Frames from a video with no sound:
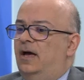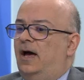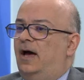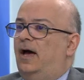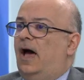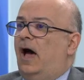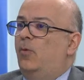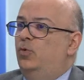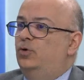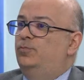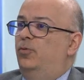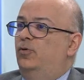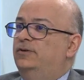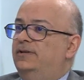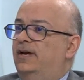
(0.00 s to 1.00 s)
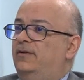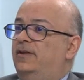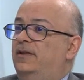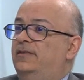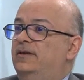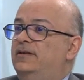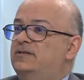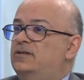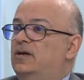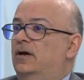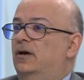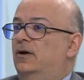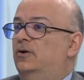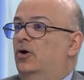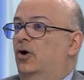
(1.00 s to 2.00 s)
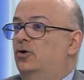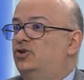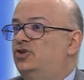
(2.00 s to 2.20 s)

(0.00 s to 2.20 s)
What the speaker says: I would point out that there's a